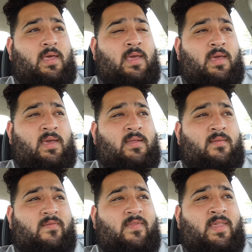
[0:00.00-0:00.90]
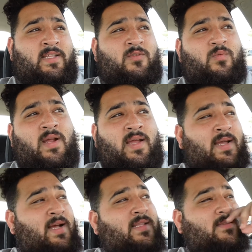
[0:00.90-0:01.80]
And that's where I
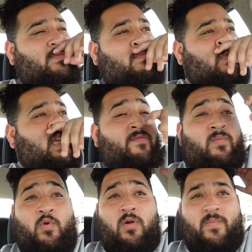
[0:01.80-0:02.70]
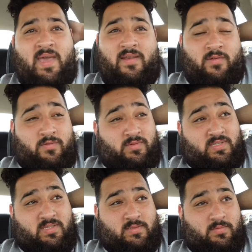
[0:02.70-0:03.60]
got even more bad
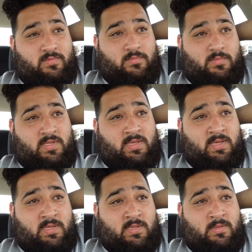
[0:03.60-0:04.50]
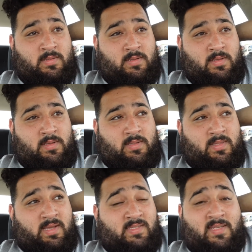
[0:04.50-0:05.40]
news. And
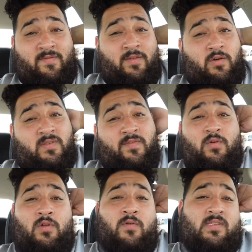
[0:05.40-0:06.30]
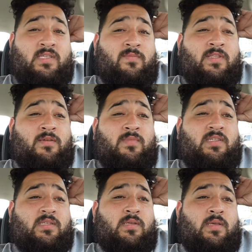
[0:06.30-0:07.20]
like I said, for those of you who know the
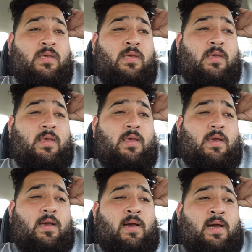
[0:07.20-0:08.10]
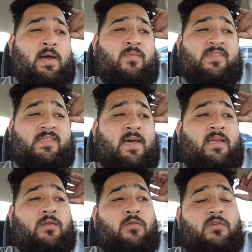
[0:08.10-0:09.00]
symptoms, I was
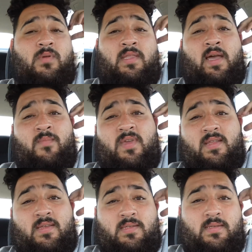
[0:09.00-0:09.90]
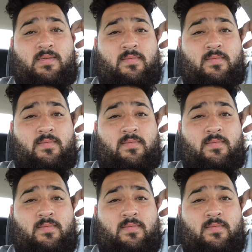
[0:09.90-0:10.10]
diagnosed with diabetes.